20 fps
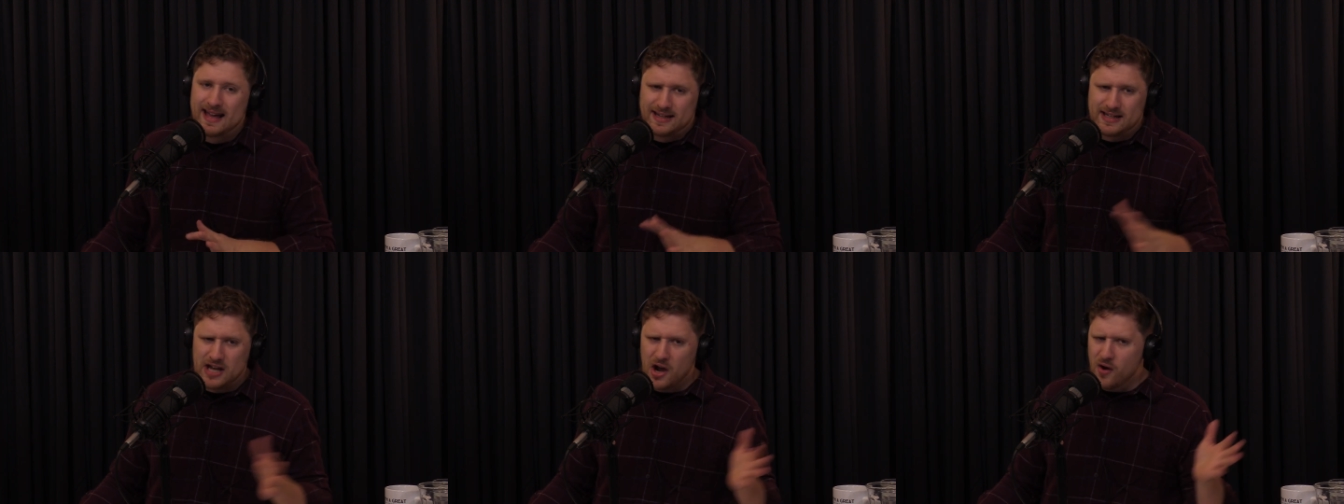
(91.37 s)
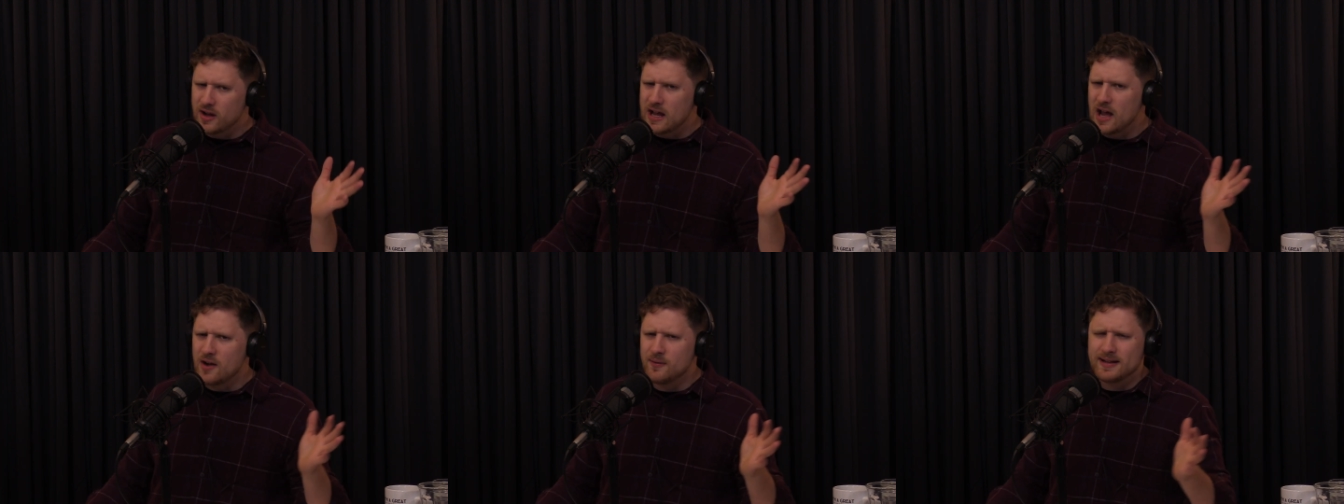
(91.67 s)

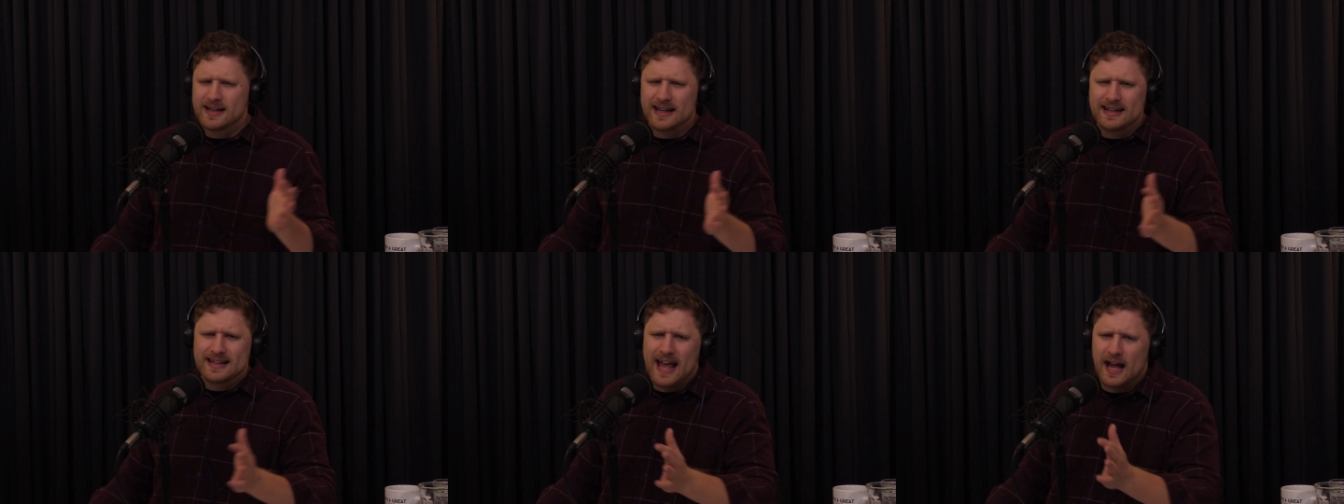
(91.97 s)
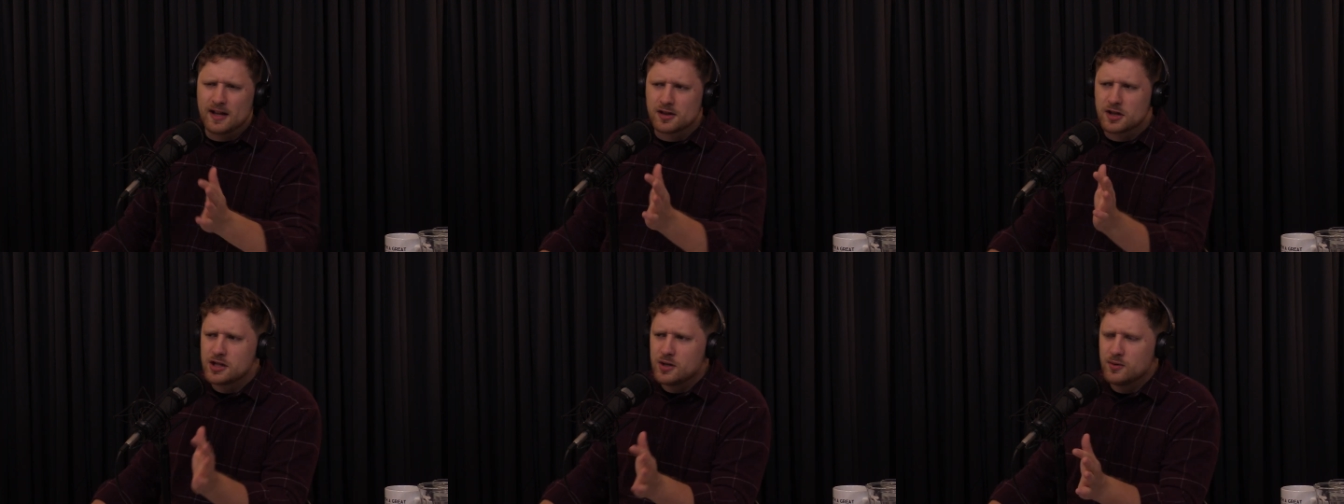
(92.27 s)
Derrick Henry can
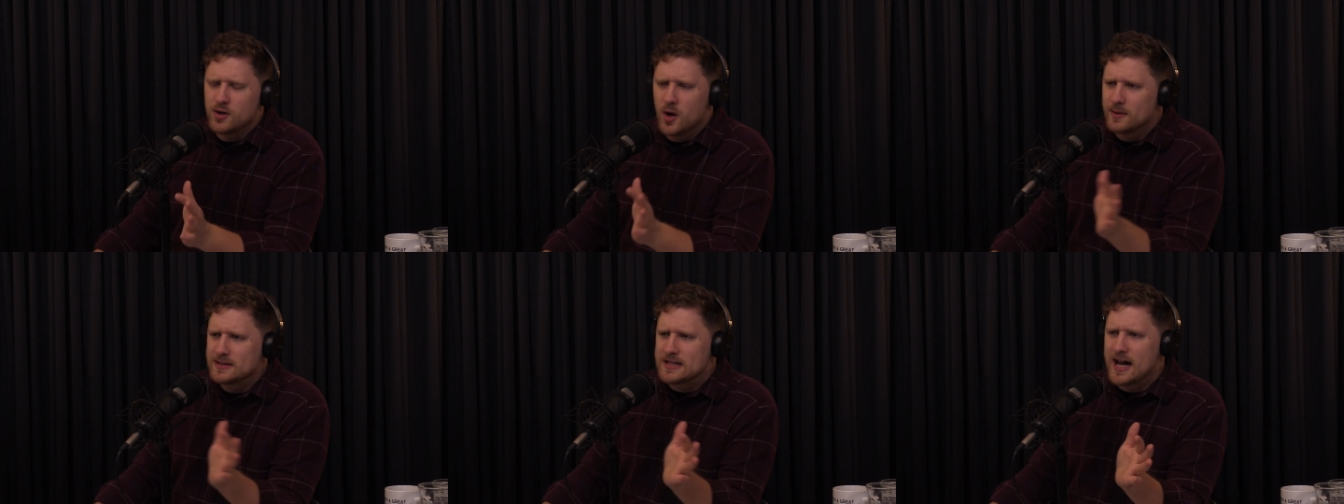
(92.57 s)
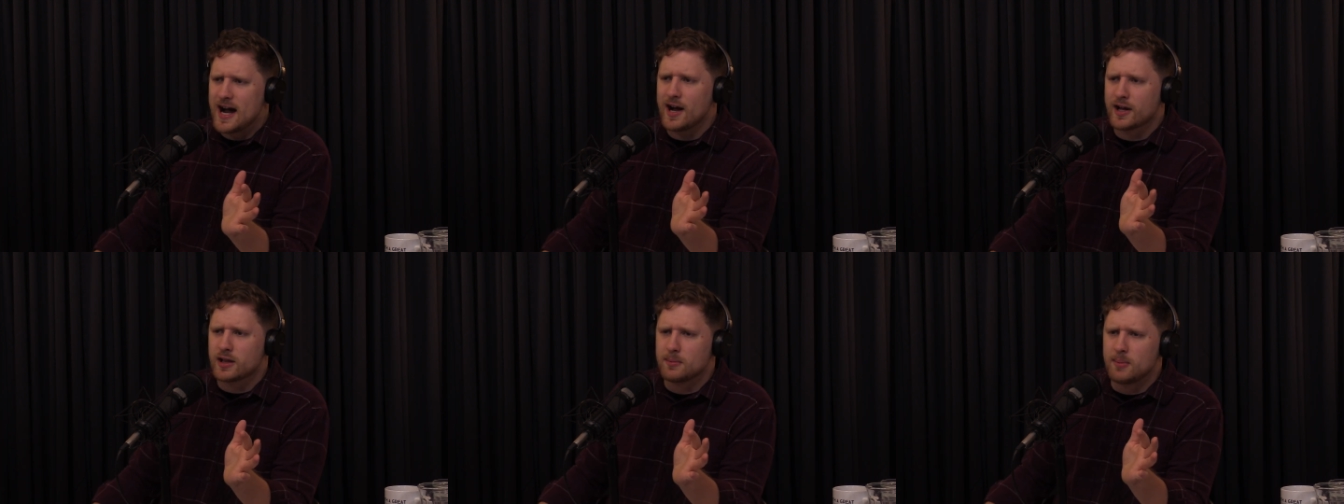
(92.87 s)
catch, too. No one
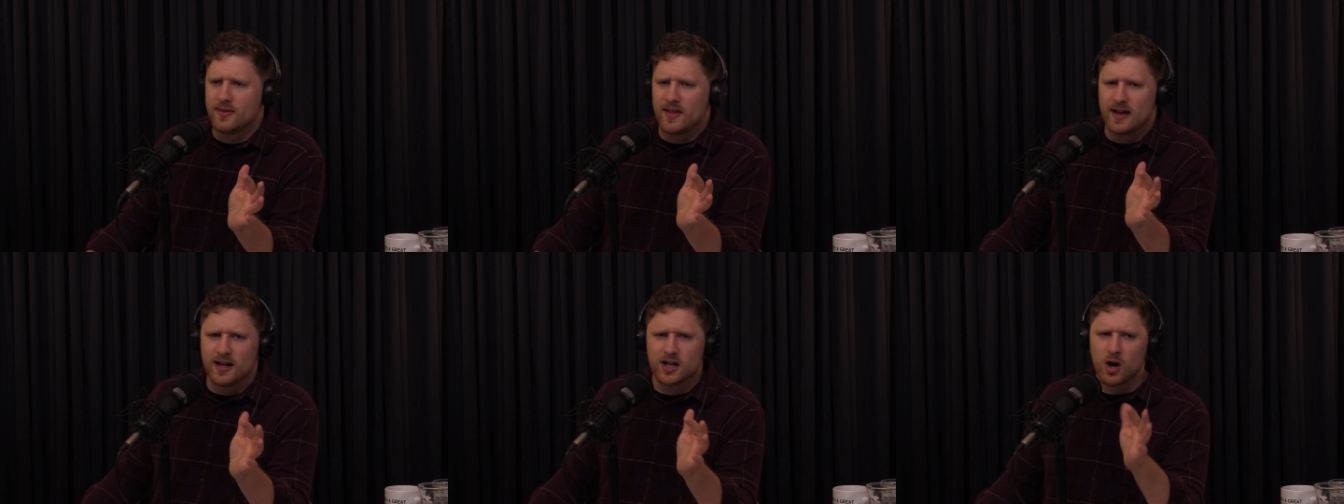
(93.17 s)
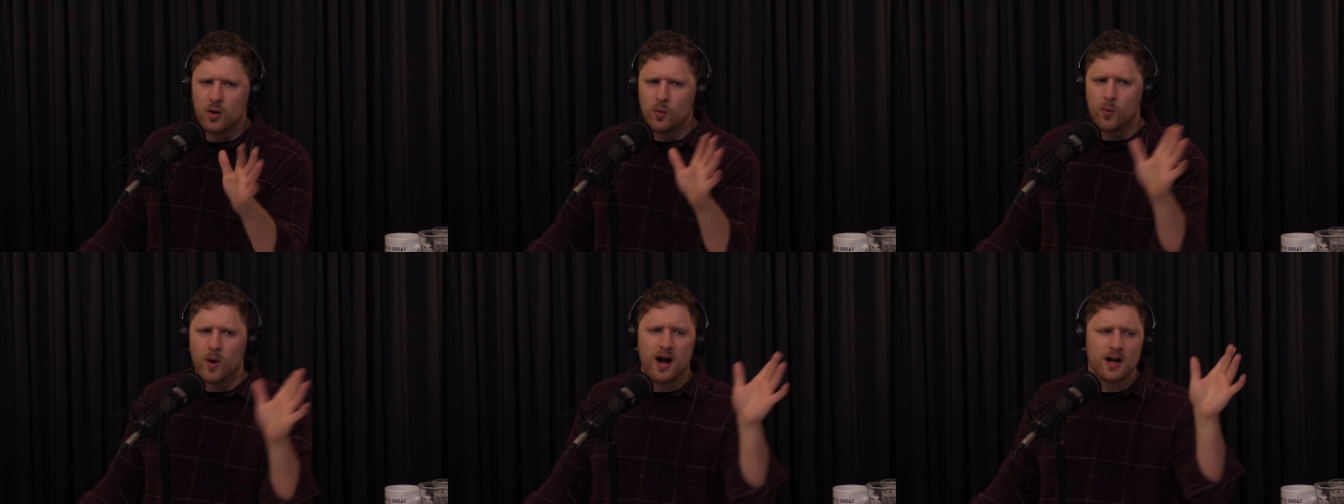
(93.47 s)
talks about that.
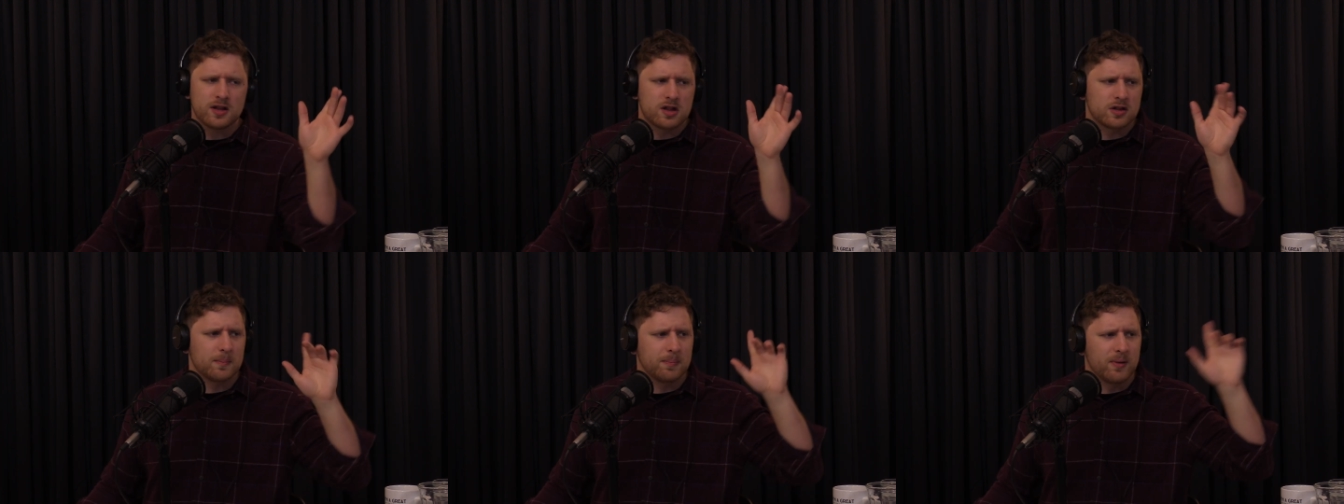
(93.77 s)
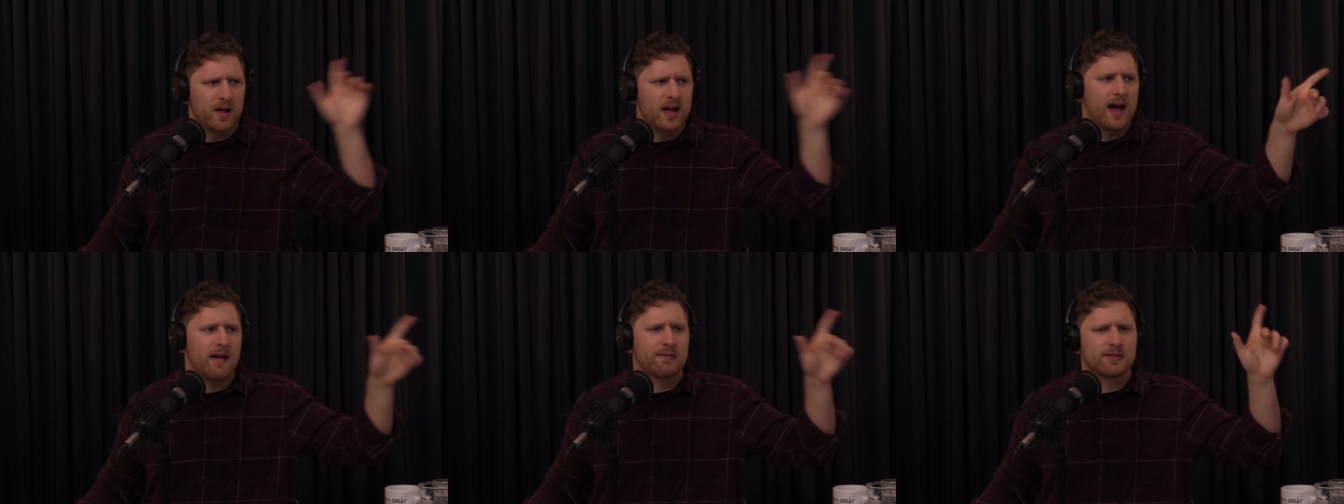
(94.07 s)
Go watch the
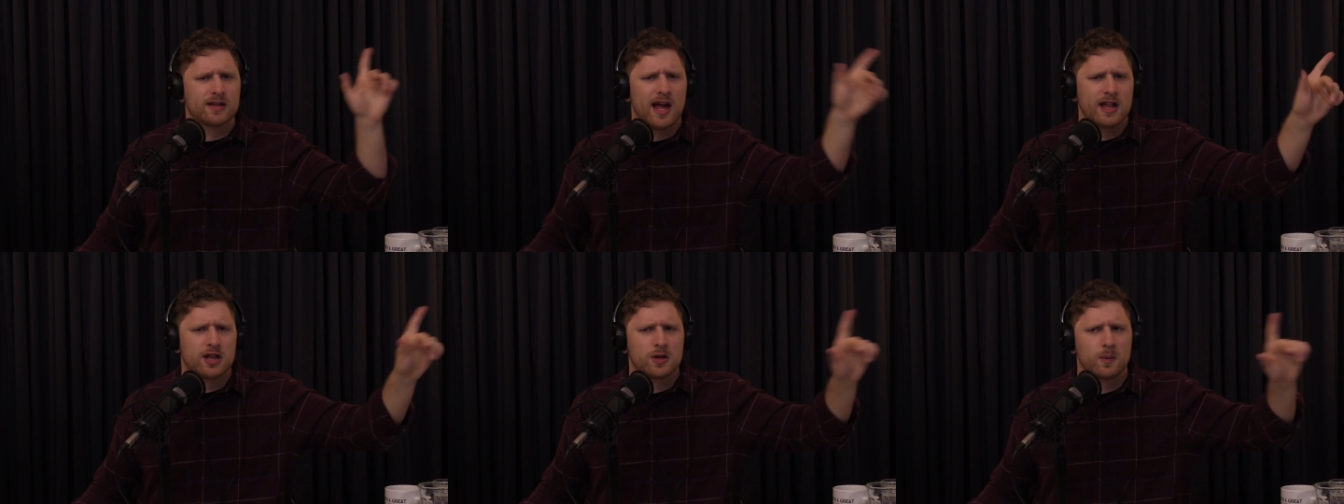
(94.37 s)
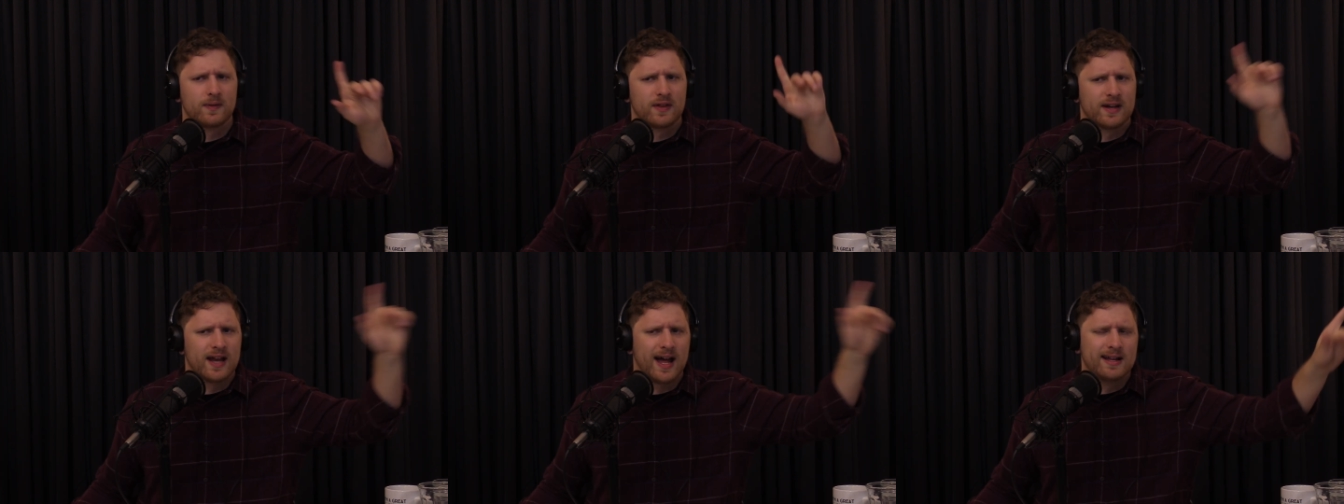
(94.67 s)
playoffs last year
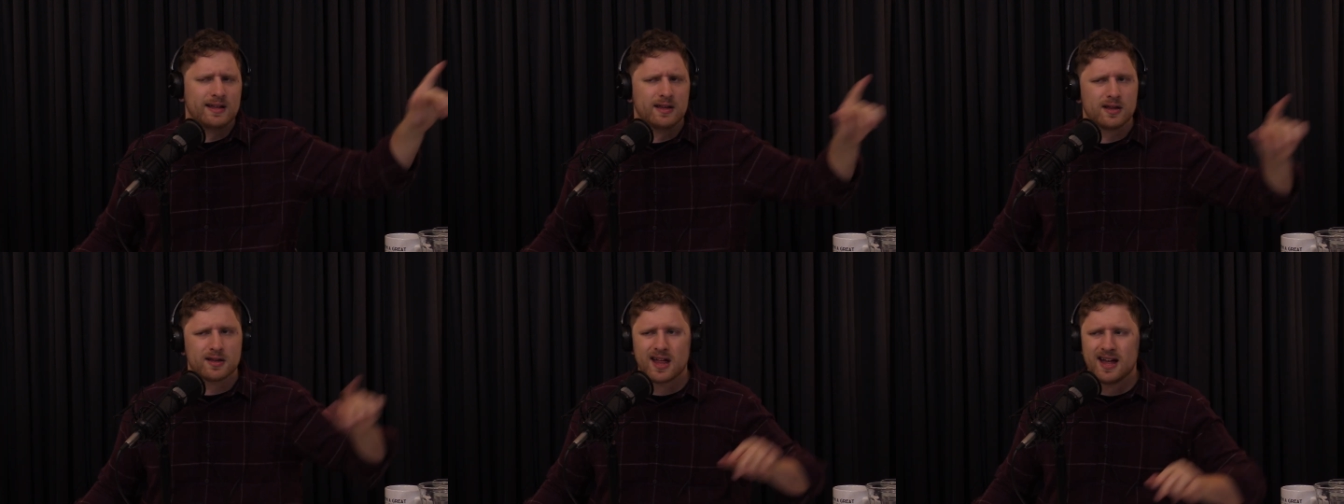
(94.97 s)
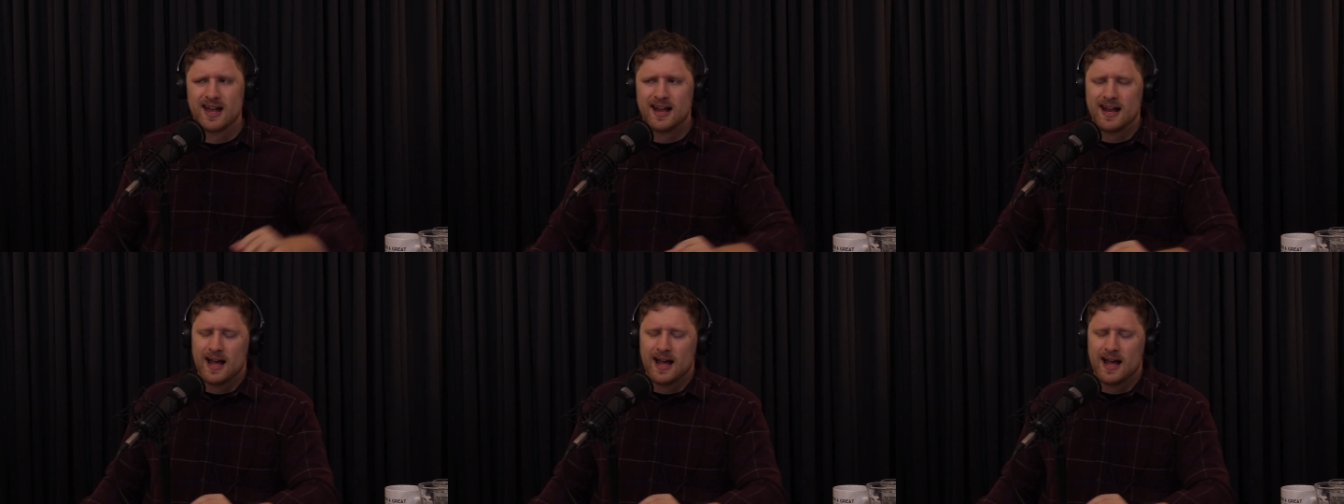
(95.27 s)
with the Titans.